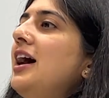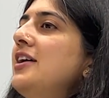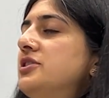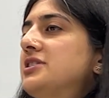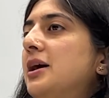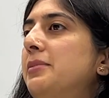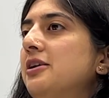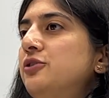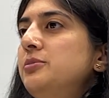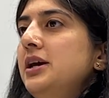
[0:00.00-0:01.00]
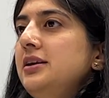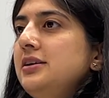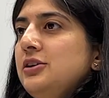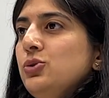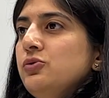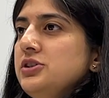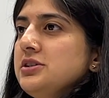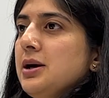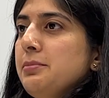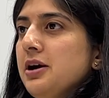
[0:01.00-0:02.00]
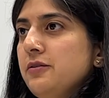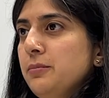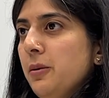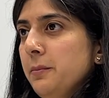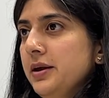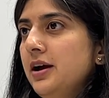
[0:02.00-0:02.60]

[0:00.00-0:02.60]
I've just come back from Delhi and you've just come back from Bombay.